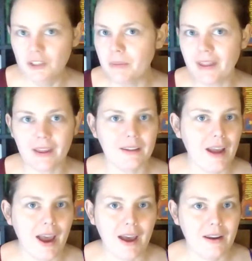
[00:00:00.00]
You might like
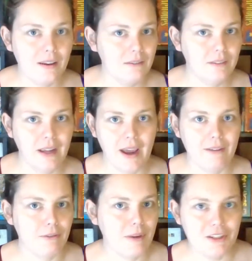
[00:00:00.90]
to add
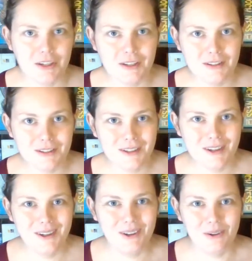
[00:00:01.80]
affirmations
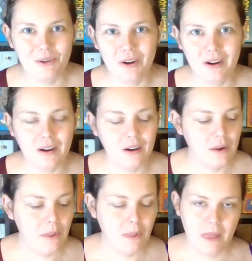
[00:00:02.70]
or
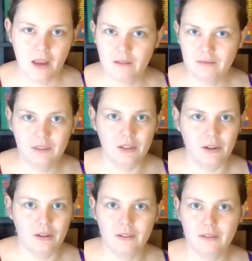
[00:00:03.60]

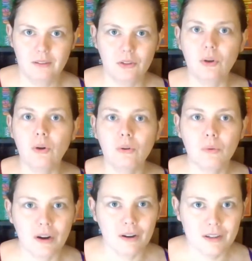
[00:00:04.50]
your goal
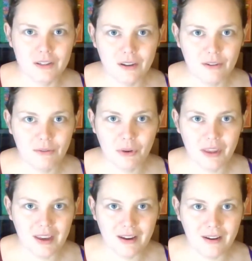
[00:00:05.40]
words for
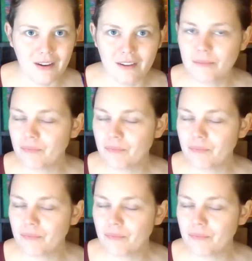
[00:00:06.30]
the year,